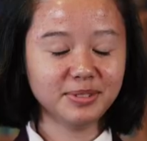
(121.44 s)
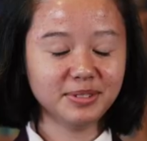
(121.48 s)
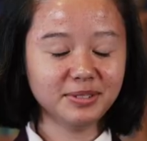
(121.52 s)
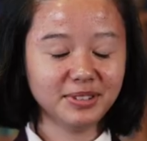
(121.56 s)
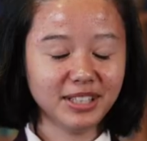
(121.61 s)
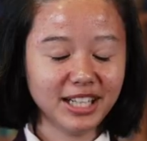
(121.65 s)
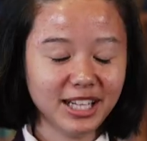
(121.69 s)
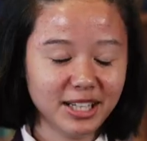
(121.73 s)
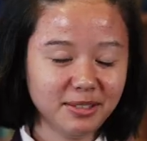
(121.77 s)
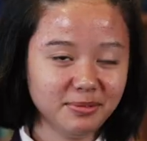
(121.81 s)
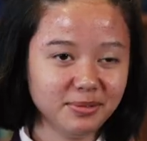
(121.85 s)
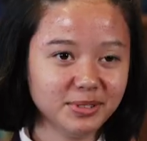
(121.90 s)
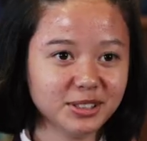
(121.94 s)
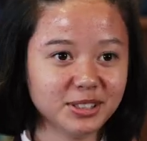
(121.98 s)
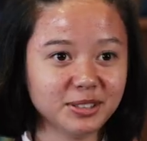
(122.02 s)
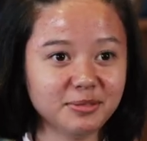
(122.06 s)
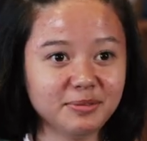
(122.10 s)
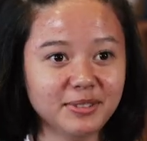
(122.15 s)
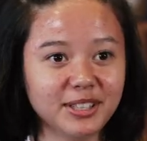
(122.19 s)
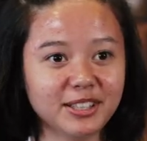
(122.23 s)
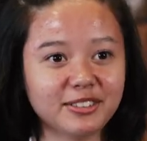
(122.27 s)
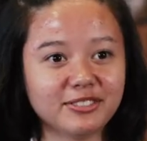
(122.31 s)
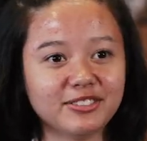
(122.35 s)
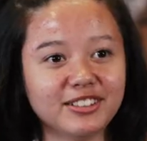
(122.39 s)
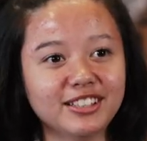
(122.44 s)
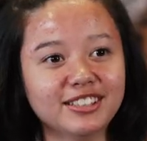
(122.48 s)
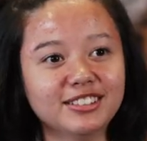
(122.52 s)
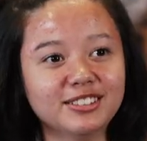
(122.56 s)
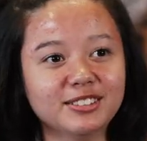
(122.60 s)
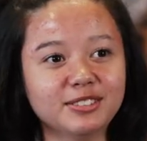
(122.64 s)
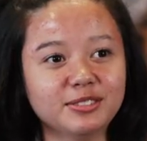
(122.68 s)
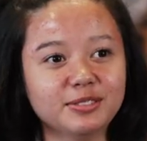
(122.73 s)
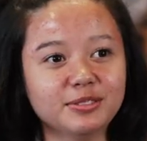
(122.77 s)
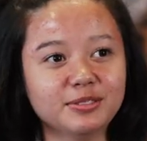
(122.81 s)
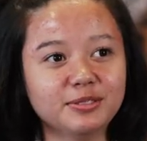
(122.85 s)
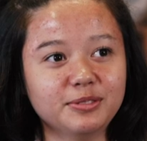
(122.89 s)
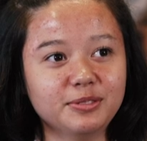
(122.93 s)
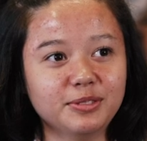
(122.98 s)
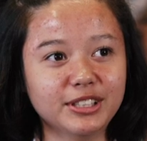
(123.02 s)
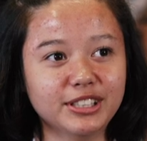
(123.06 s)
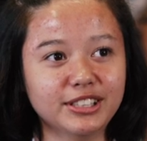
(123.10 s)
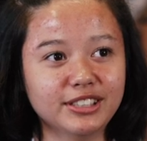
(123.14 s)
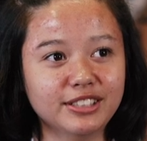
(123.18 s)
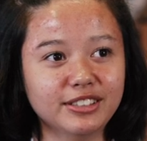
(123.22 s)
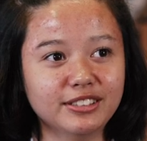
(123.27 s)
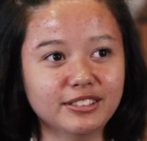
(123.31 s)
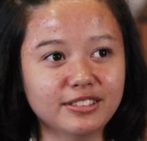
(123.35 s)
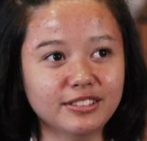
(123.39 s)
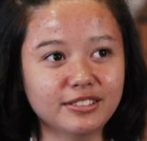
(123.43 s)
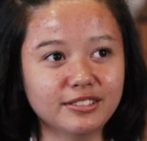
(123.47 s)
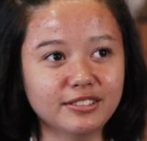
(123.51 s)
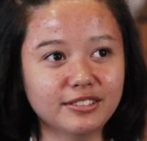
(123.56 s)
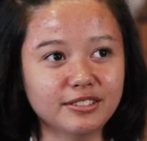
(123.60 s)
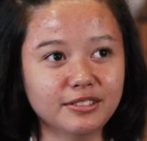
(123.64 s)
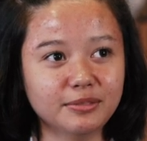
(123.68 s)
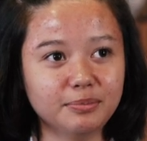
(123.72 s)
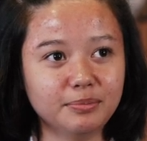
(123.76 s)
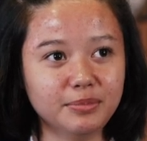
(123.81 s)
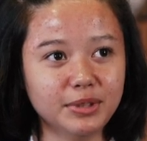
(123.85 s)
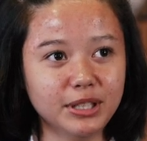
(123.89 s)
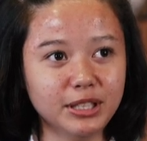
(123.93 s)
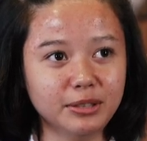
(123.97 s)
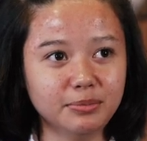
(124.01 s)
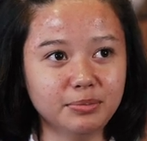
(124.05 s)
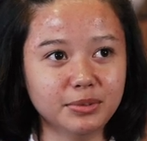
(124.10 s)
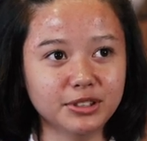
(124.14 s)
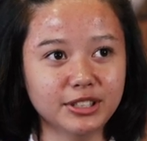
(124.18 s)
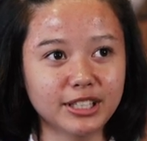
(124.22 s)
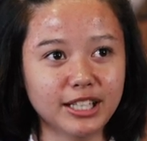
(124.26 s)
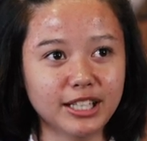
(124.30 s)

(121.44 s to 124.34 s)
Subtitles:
been able to make friends with people